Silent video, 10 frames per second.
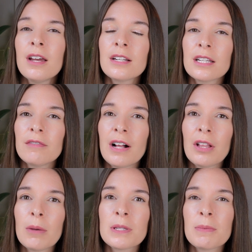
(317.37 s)
to
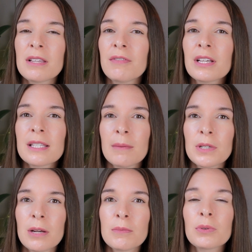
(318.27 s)
develop specific
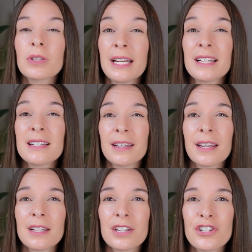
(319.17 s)
symptoms related to the
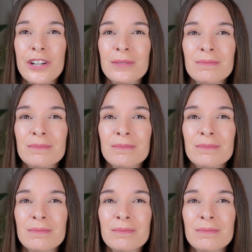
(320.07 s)
condition.